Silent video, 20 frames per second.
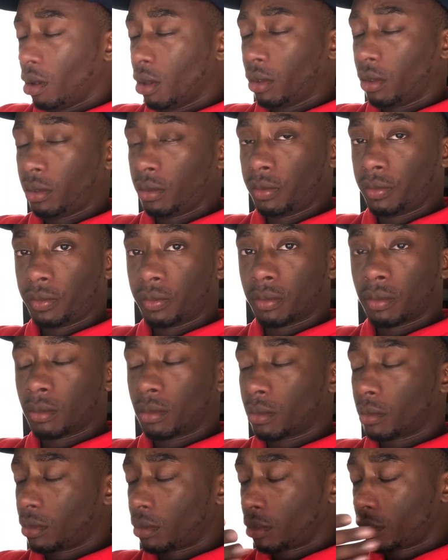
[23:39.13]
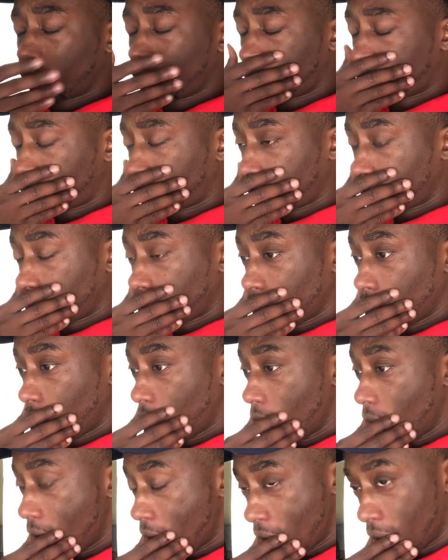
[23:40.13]
my God. How you feeling?
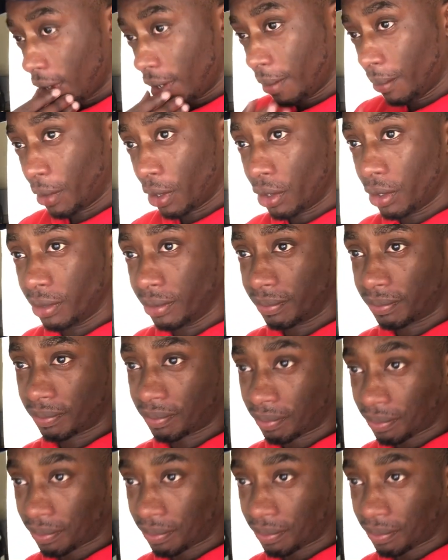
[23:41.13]
I'm hurting.